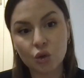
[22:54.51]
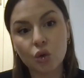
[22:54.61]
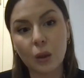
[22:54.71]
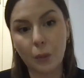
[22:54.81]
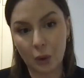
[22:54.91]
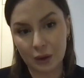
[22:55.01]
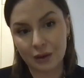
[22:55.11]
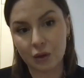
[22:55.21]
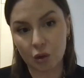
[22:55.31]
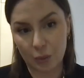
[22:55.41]
to the
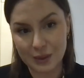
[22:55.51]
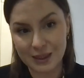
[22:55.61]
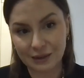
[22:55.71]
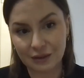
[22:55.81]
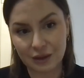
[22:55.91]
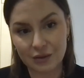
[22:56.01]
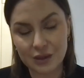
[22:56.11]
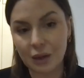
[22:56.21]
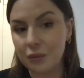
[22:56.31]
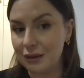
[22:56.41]
political
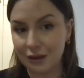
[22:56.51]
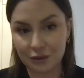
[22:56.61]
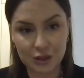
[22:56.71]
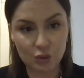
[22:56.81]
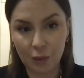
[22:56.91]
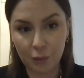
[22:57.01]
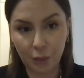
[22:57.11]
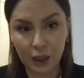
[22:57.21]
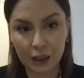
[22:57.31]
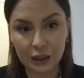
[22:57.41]
representatives. I mean, there is
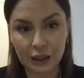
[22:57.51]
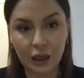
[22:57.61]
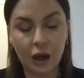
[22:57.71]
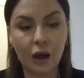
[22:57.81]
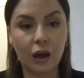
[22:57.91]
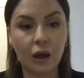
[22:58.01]
one party.